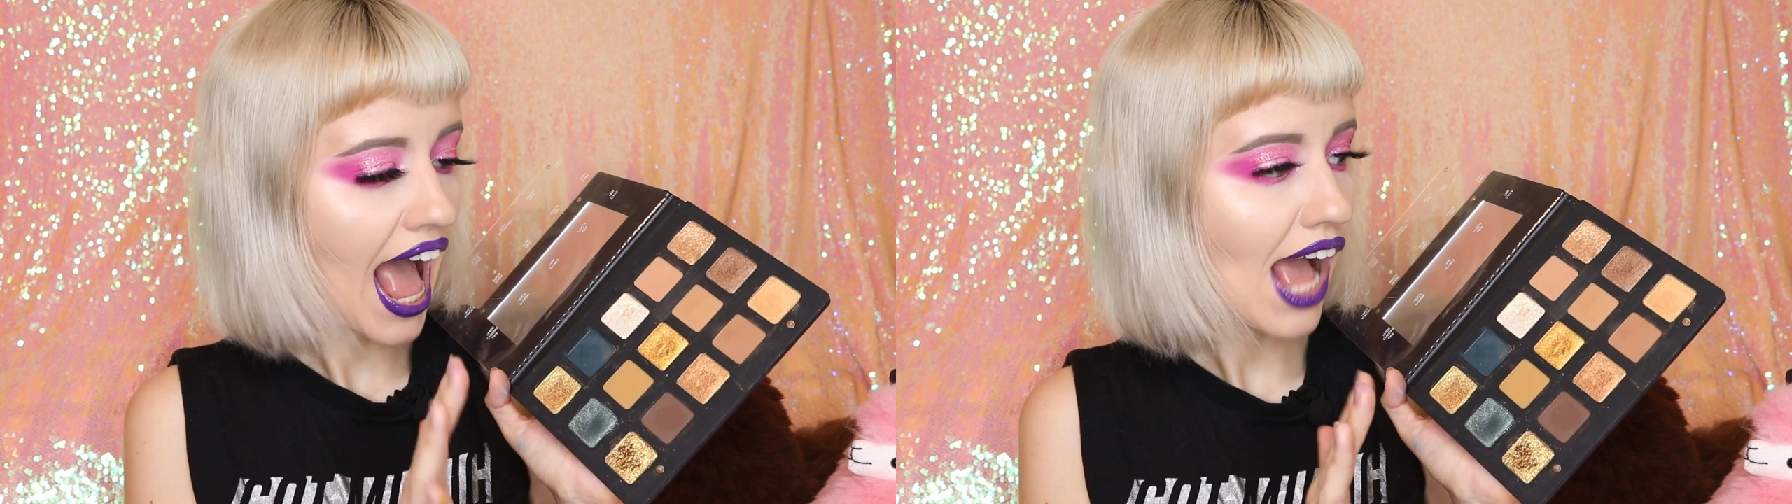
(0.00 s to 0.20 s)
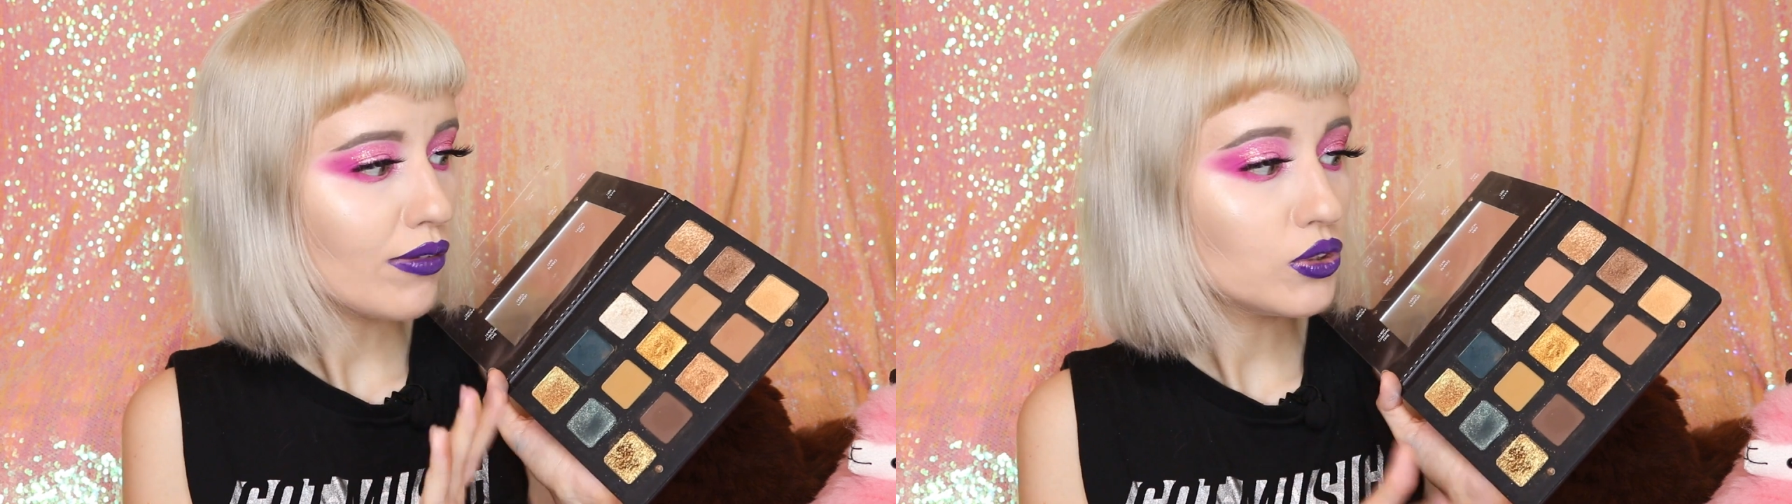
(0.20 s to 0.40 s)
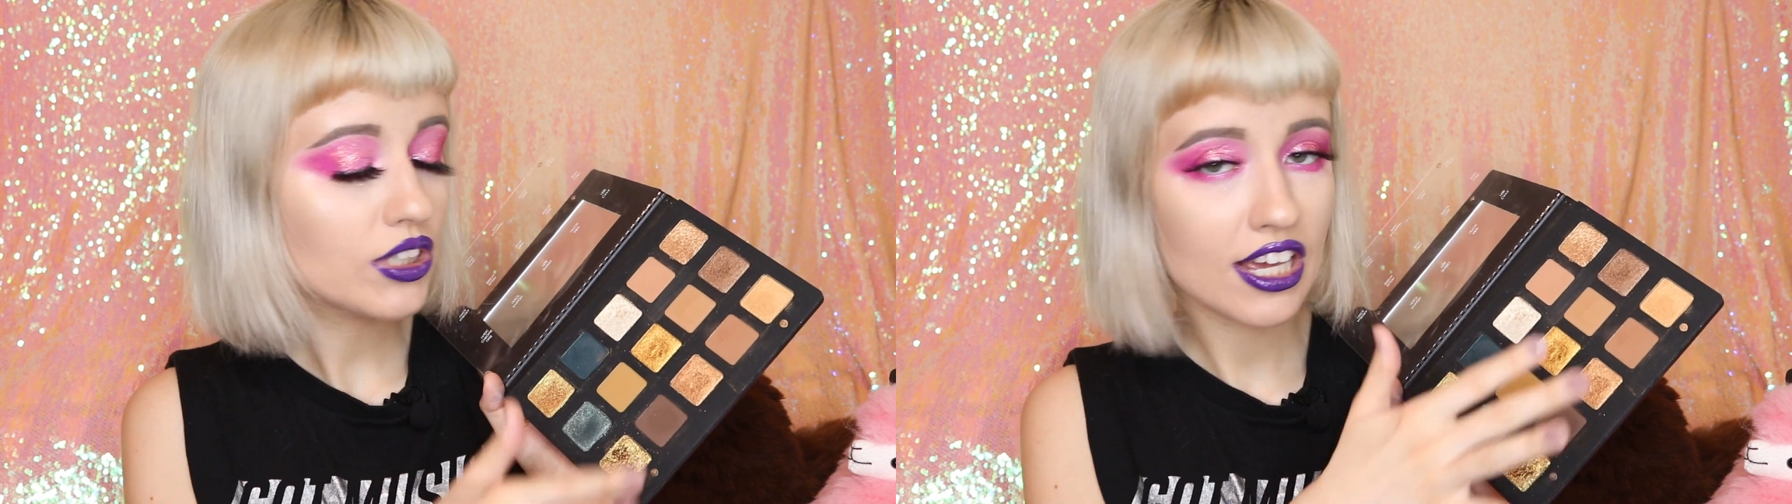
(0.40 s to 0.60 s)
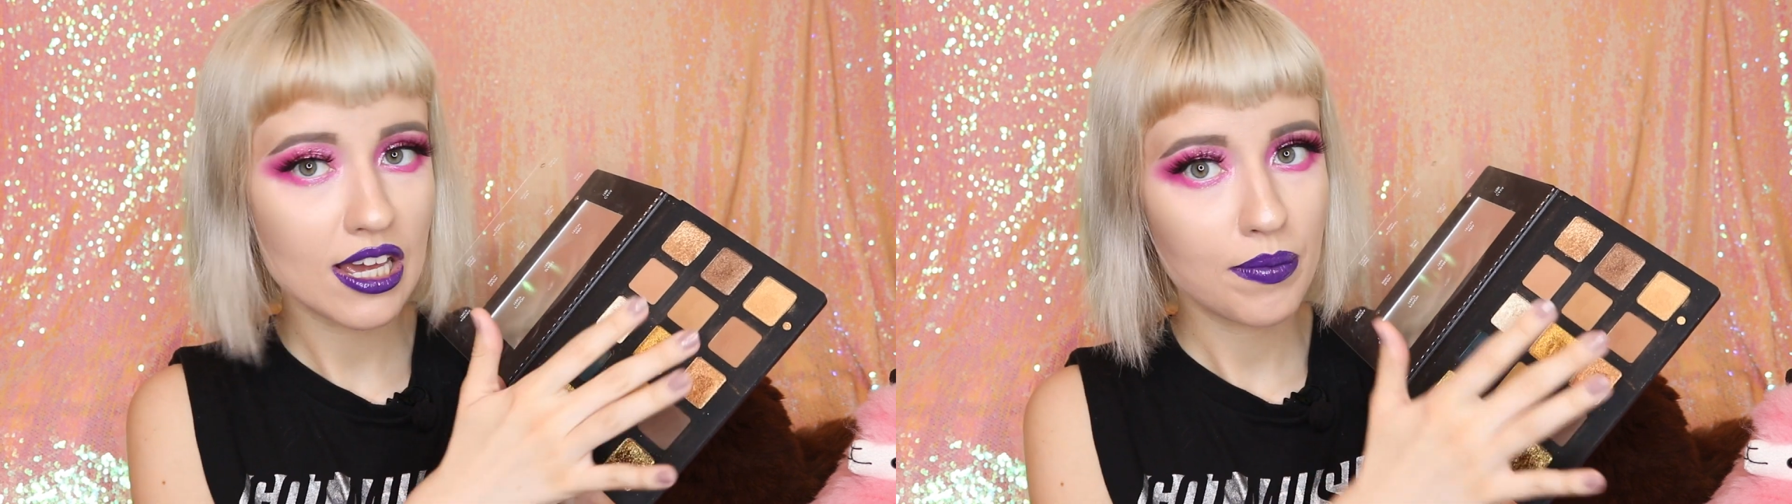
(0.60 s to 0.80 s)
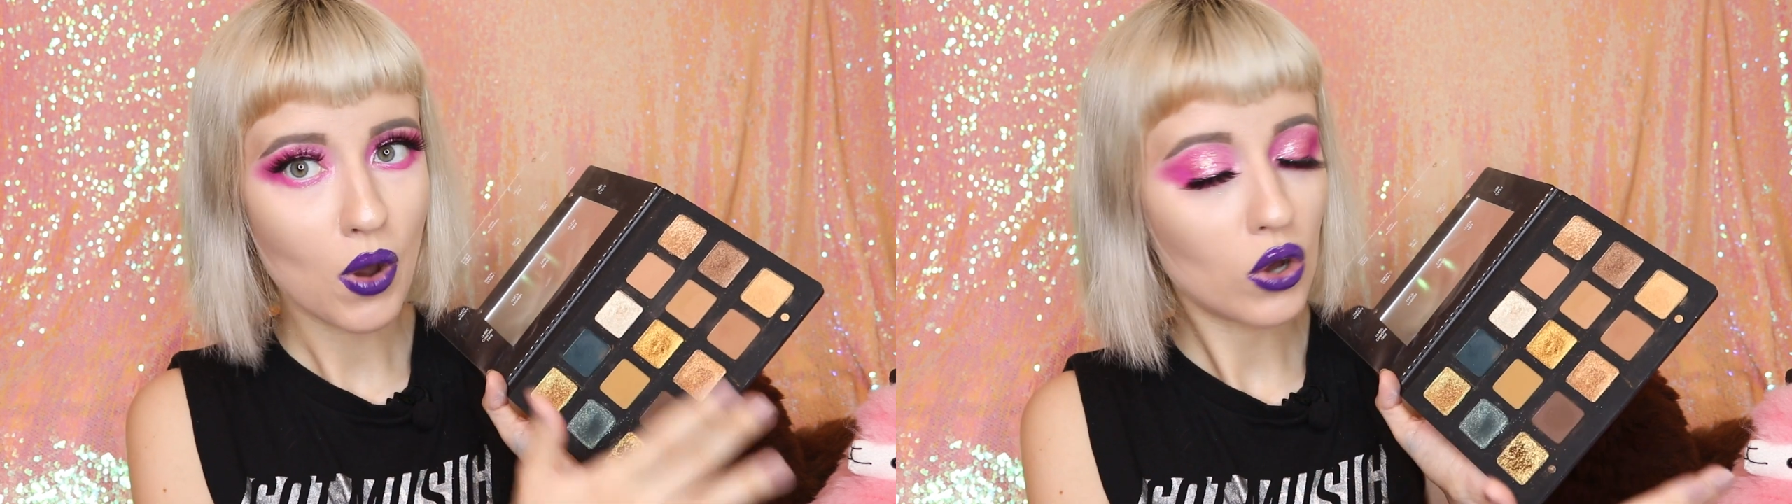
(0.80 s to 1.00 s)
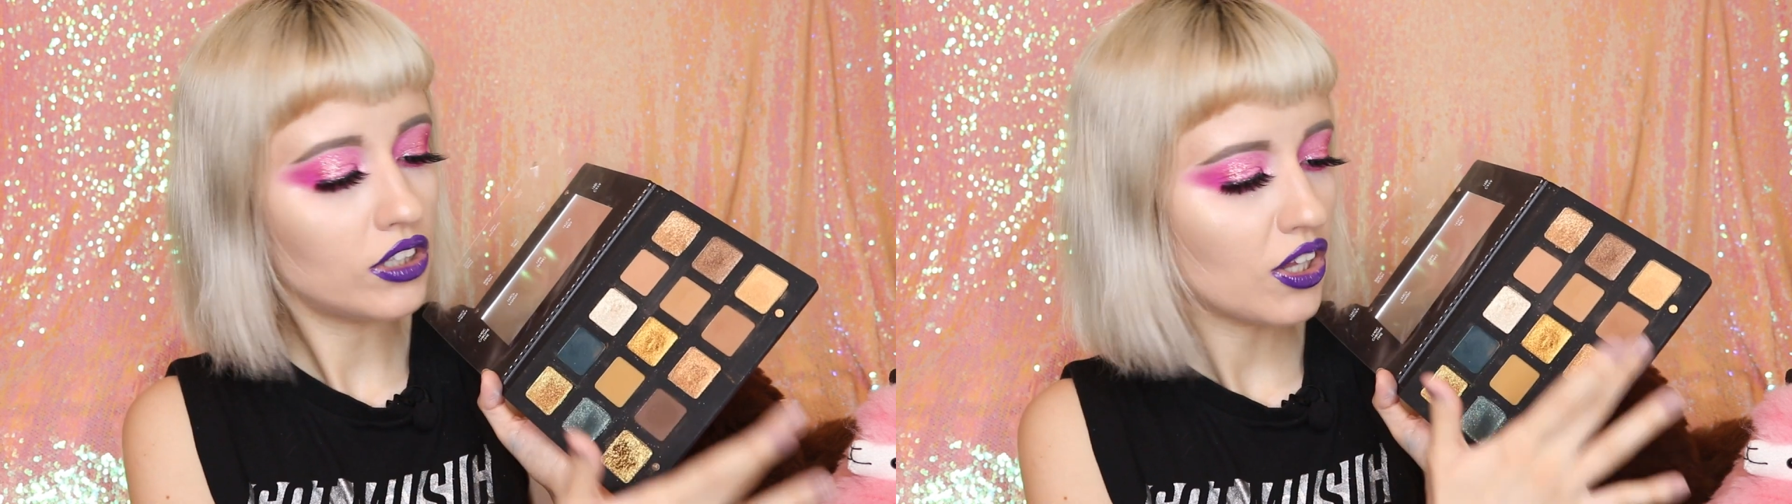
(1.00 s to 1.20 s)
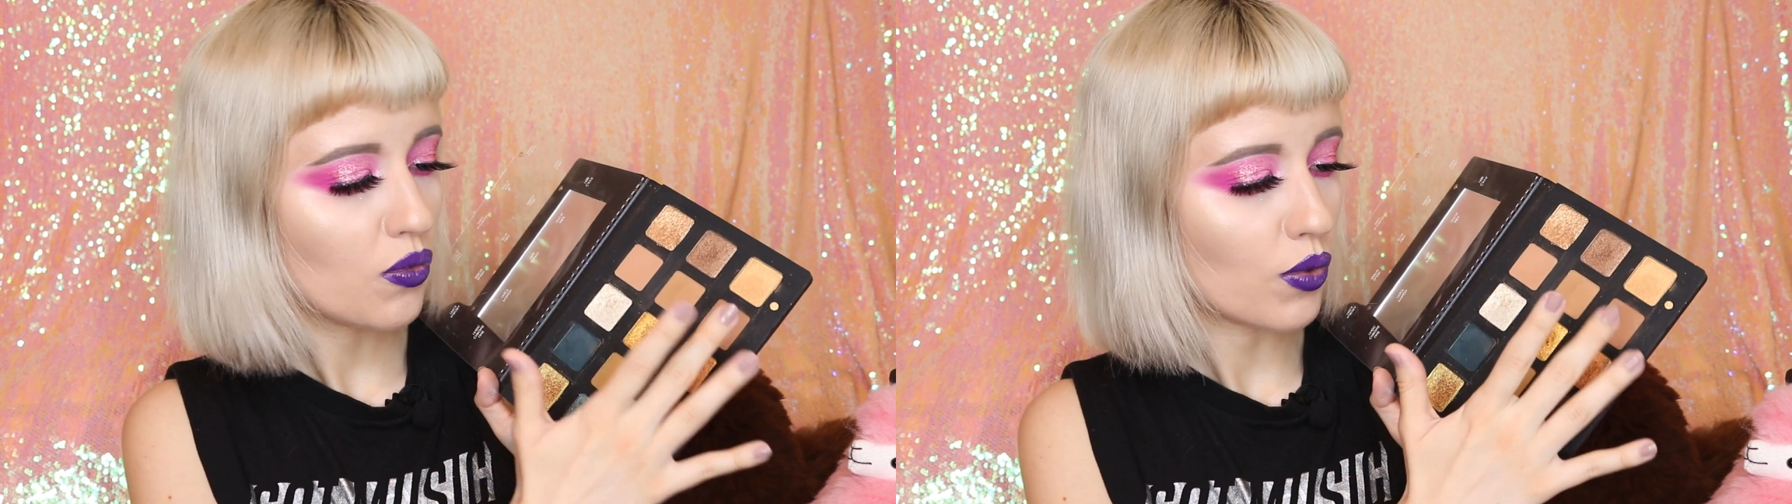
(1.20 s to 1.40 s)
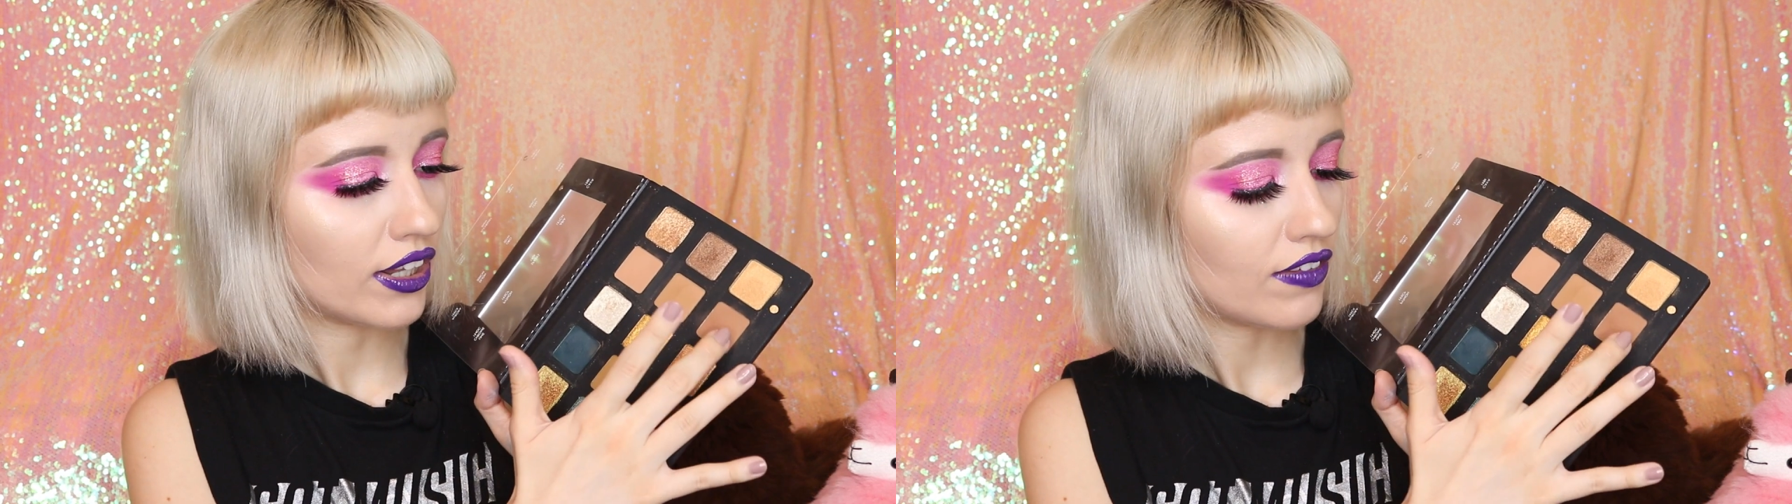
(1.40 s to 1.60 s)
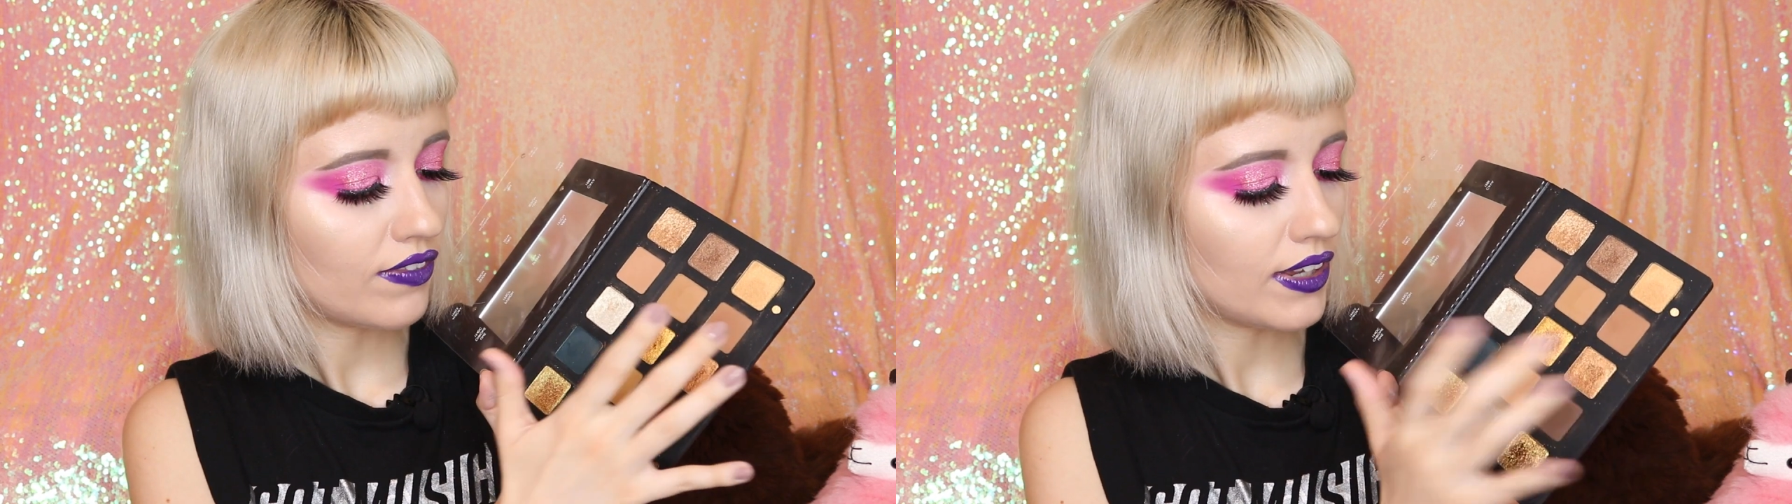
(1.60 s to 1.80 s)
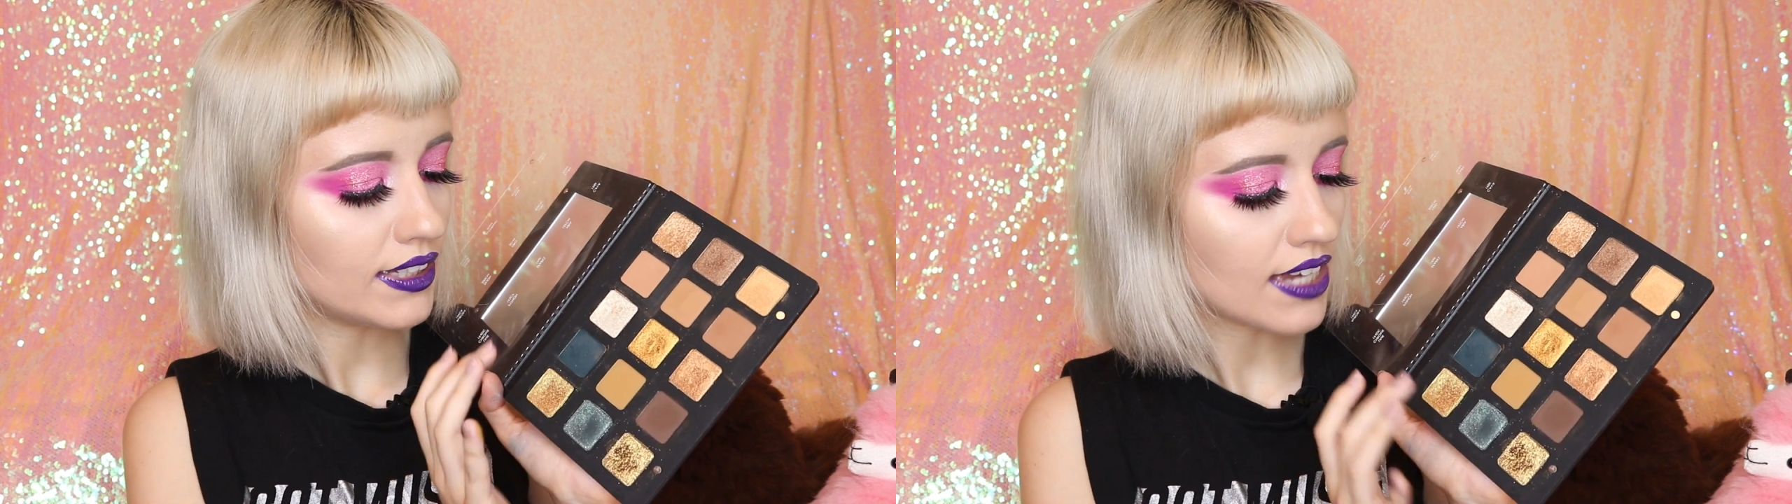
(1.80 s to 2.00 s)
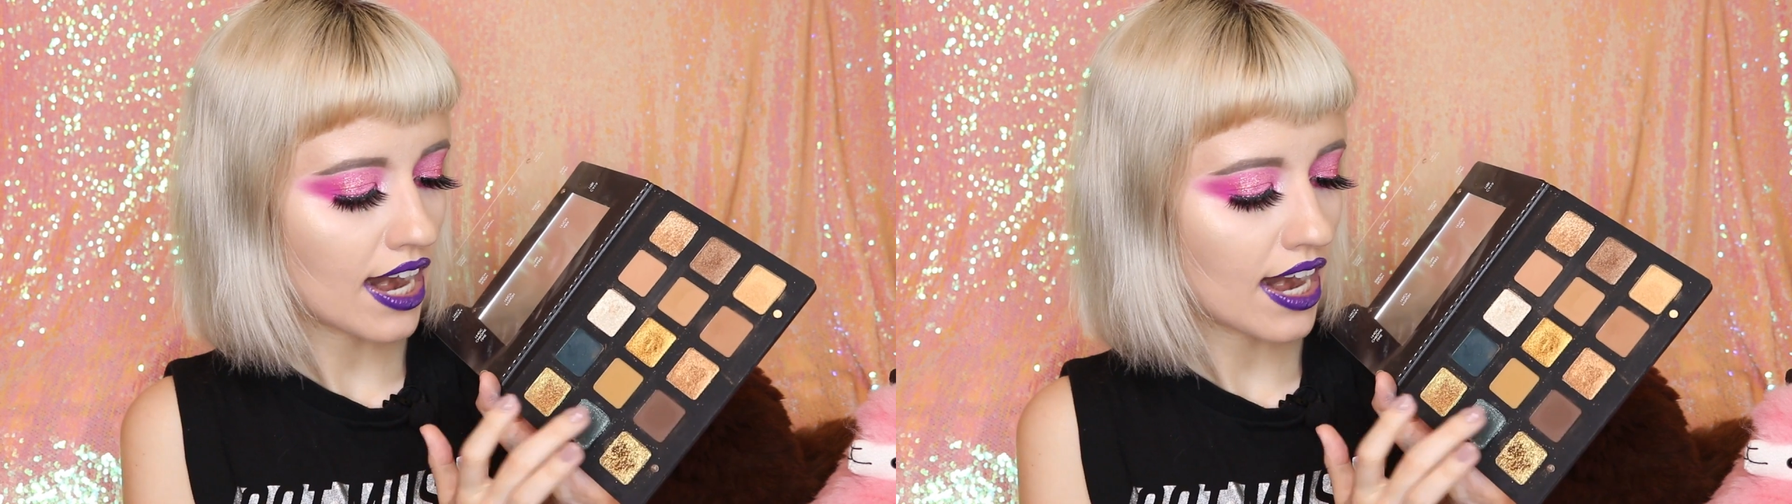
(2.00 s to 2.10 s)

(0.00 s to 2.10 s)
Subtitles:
I would keep only one of these,